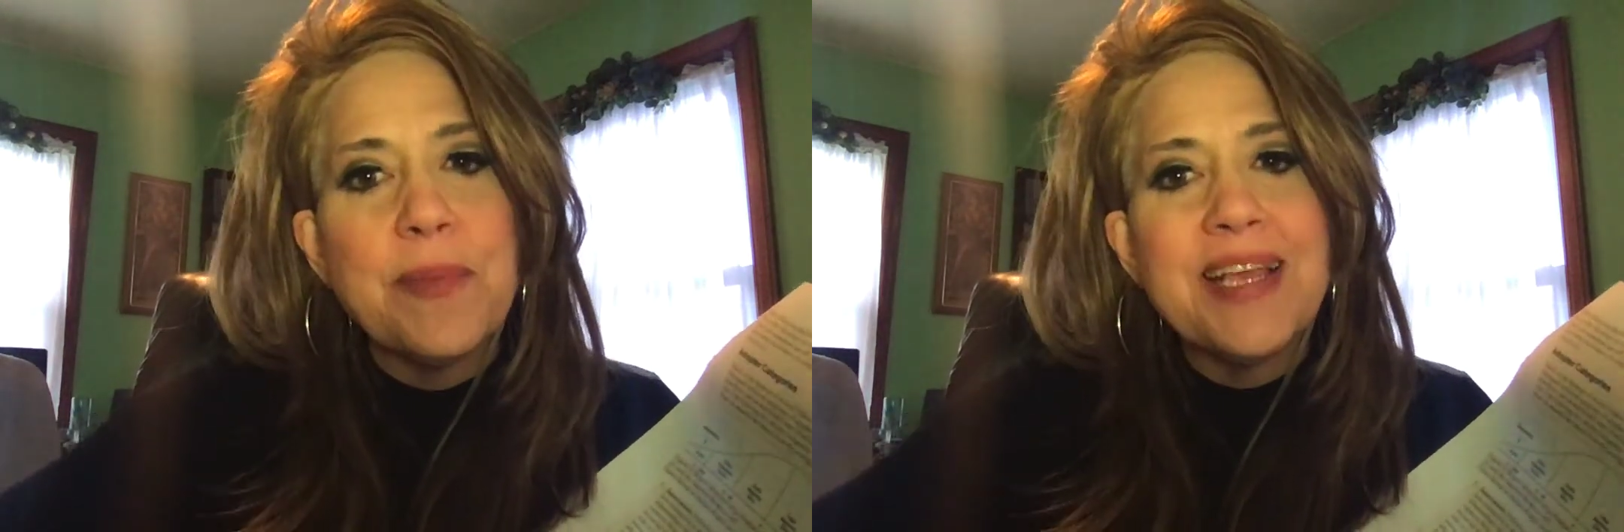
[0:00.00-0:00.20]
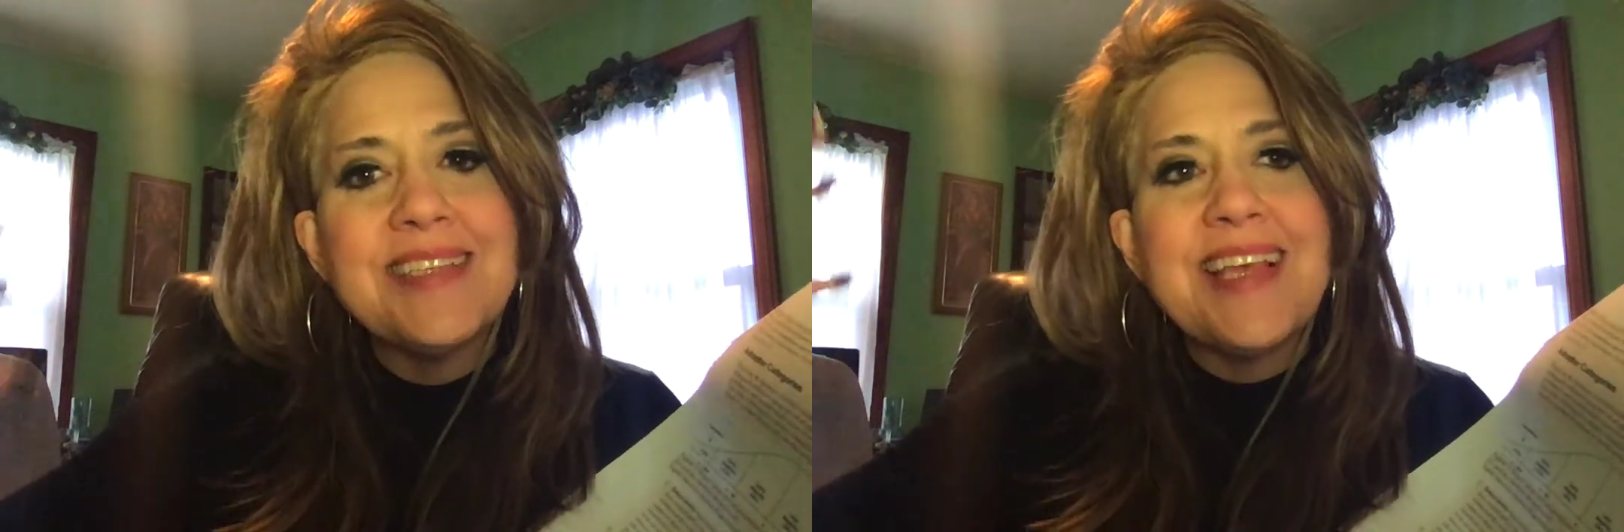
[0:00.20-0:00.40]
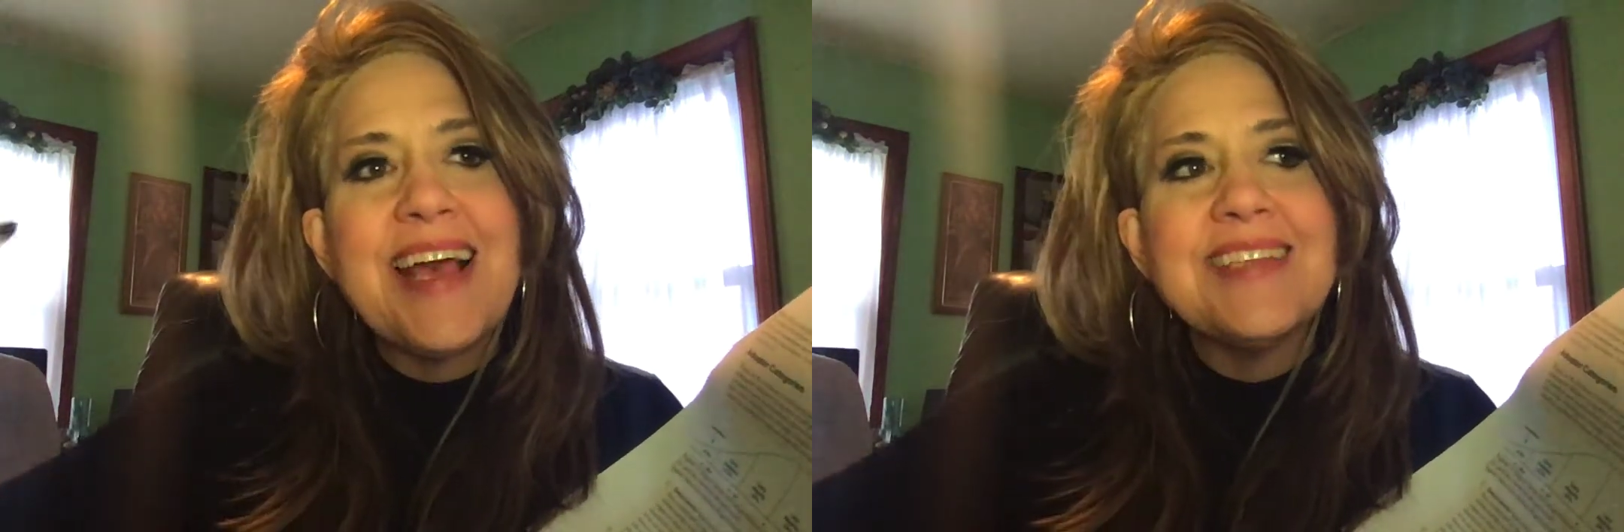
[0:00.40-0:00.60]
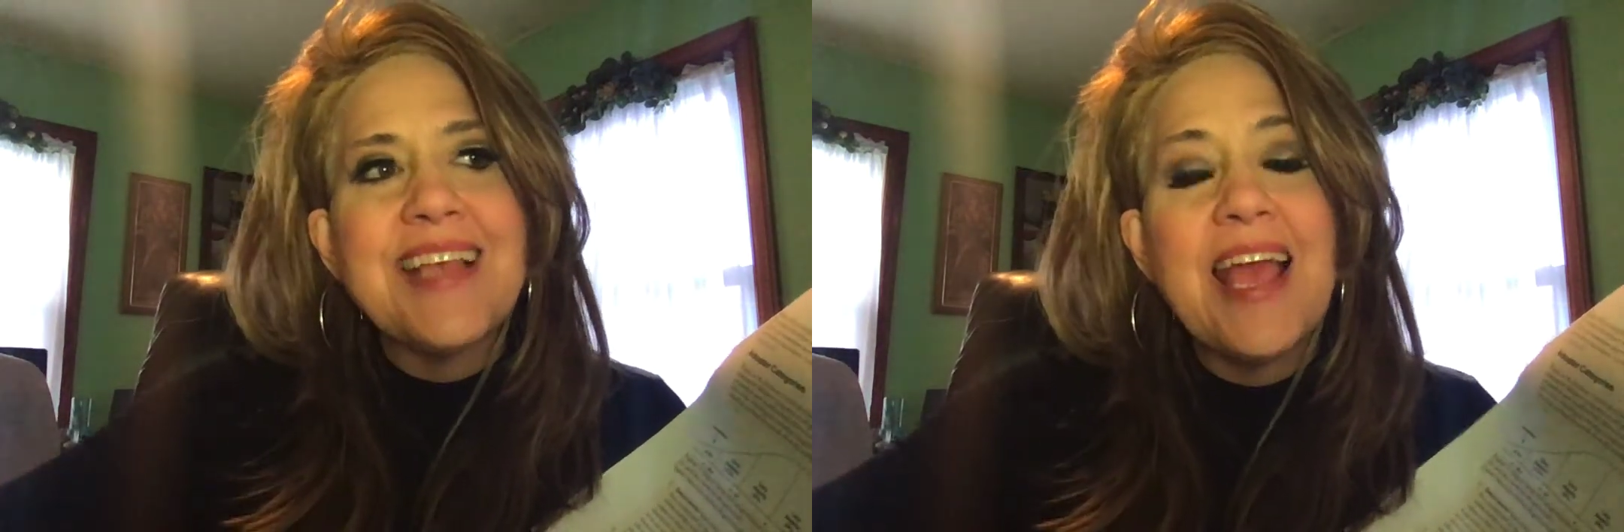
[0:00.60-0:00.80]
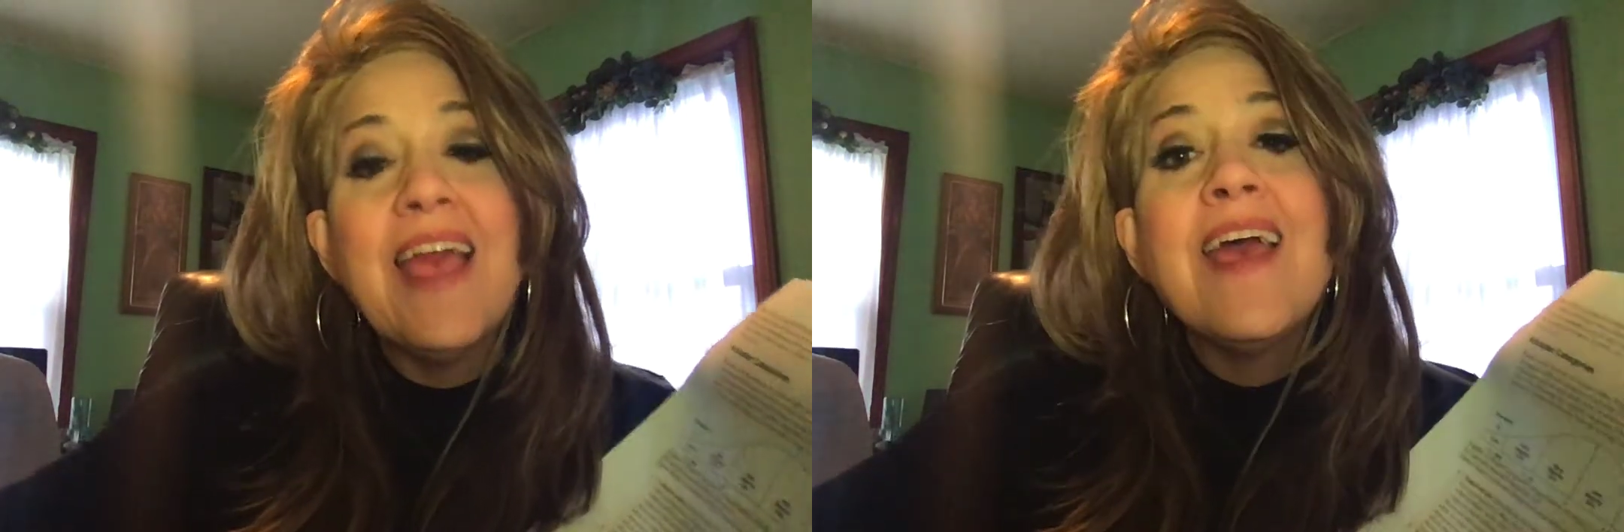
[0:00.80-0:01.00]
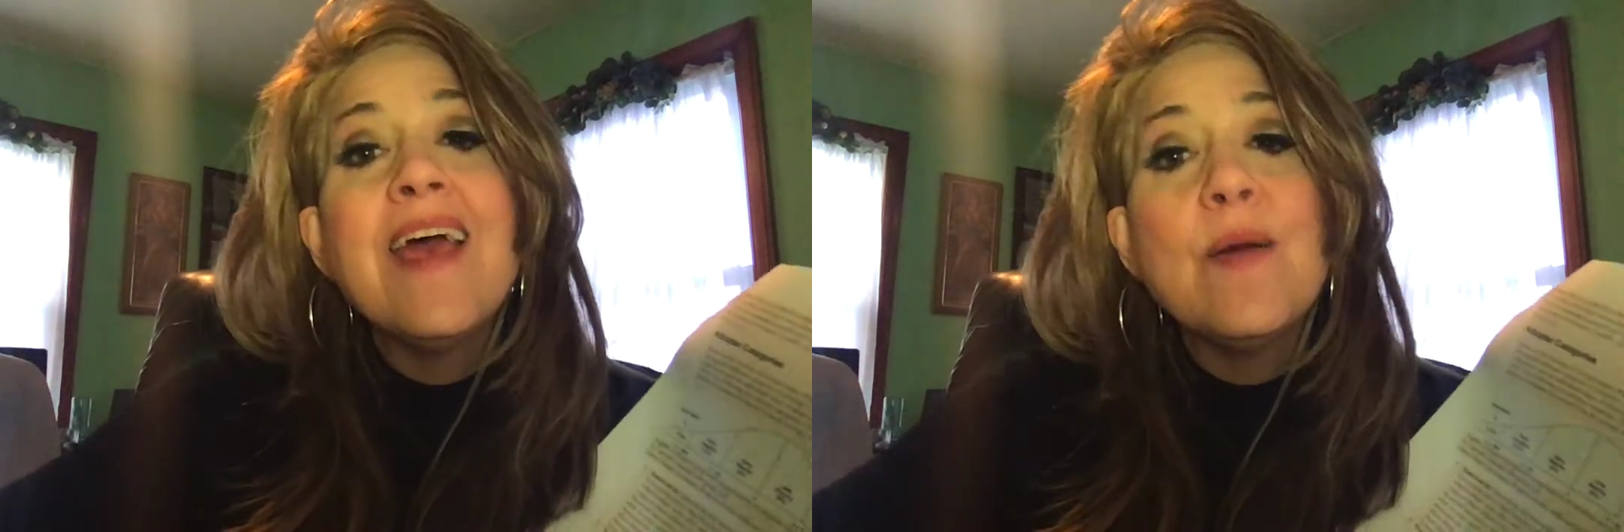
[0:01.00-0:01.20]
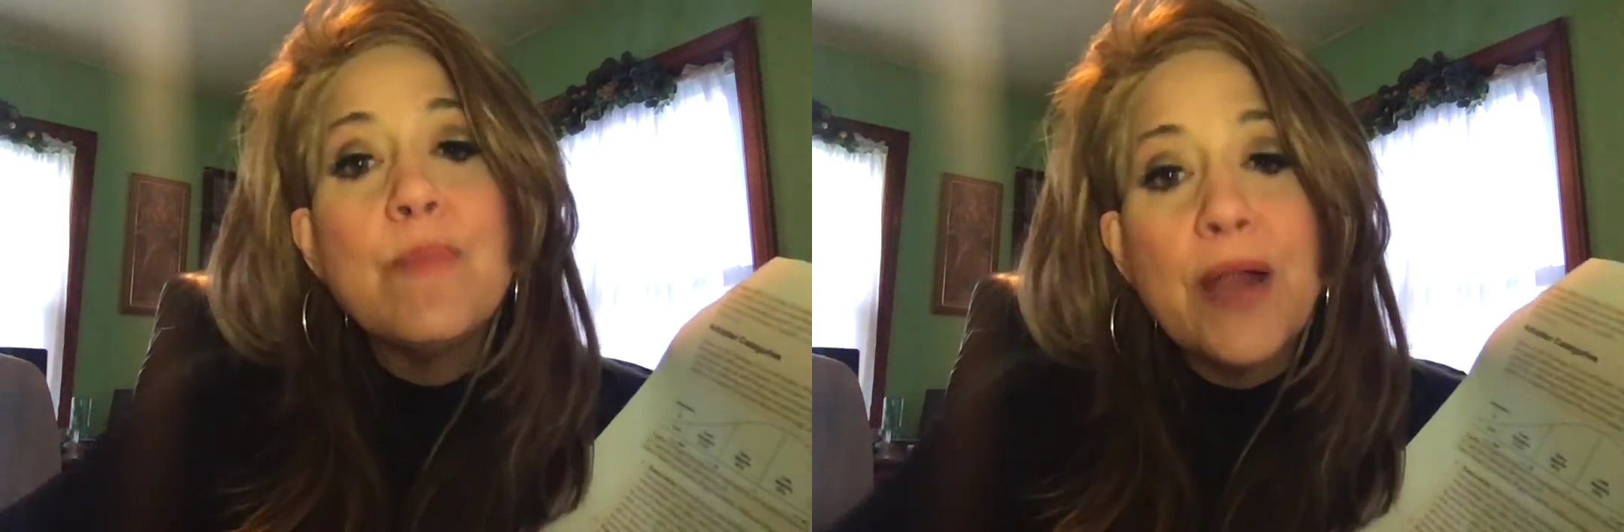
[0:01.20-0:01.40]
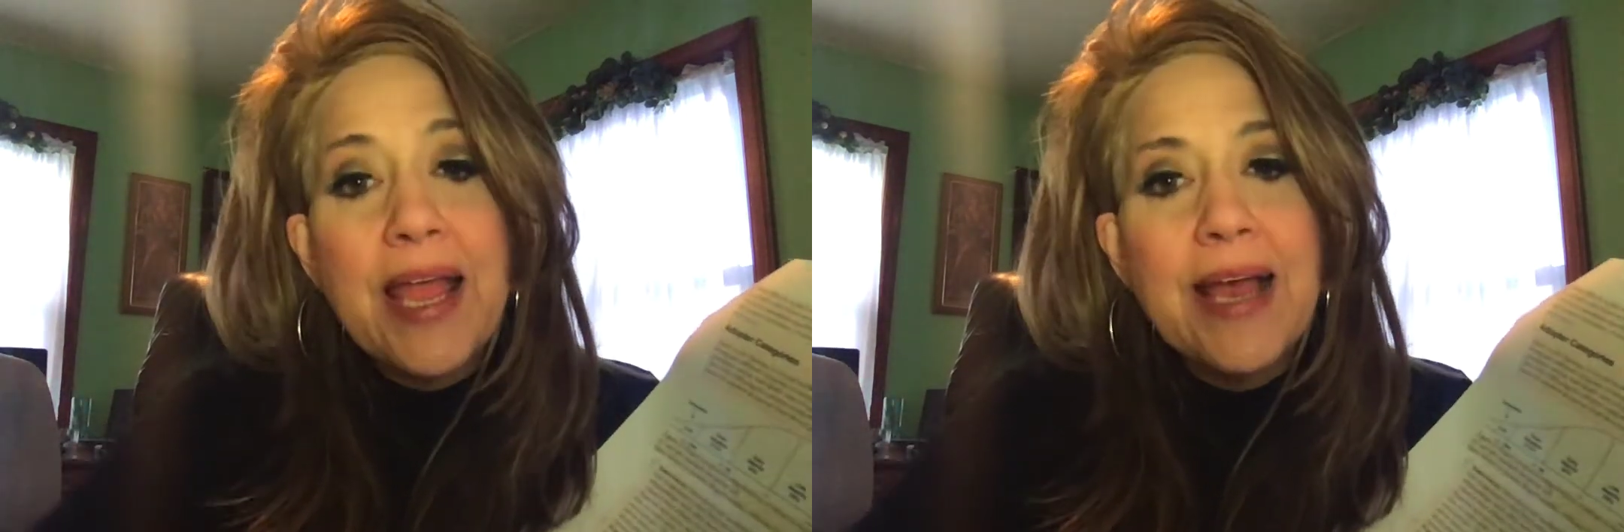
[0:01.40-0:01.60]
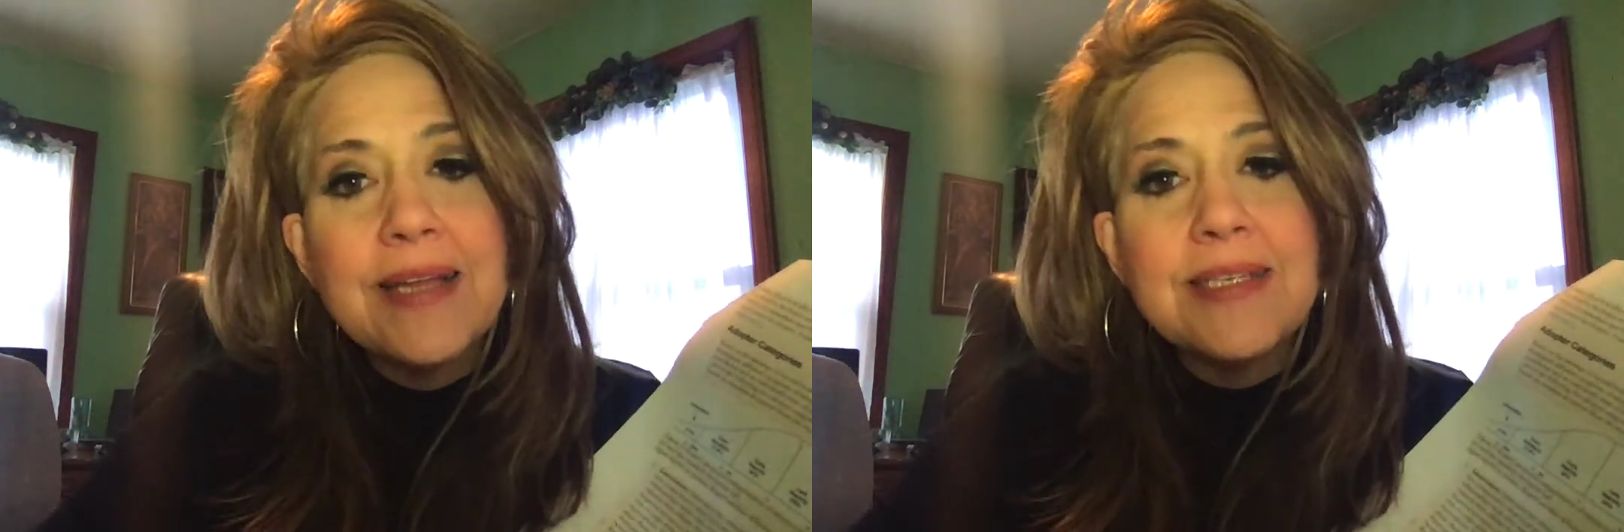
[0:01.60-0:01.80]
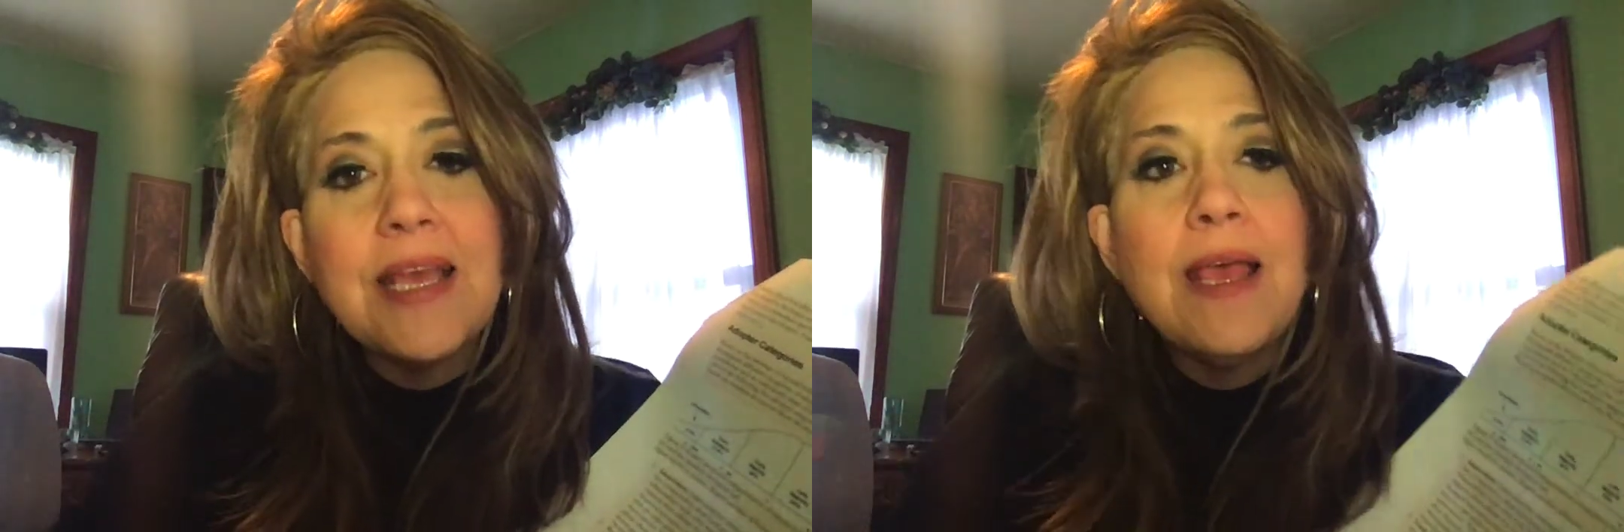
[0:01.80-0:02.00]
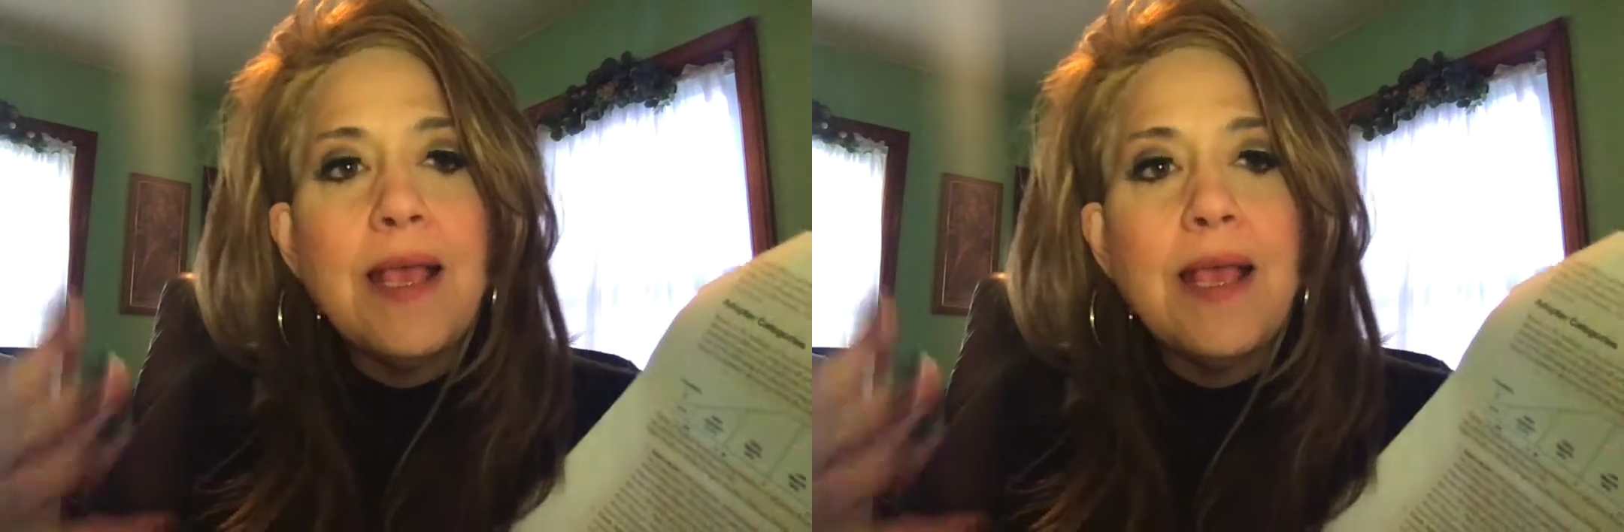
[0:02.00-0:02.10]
Because he has a brand,